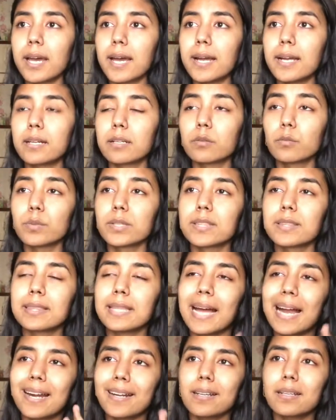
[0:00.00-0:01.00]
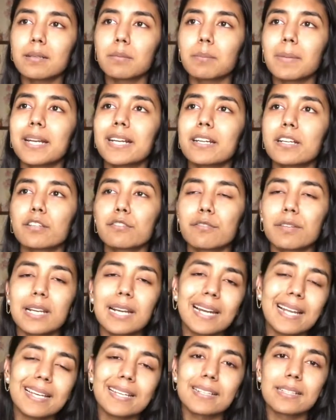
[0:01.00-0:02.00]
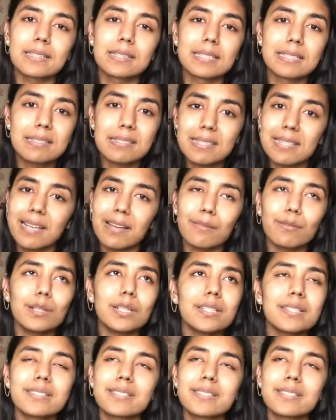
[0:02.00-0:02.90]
and with that in mind, I feel like this level is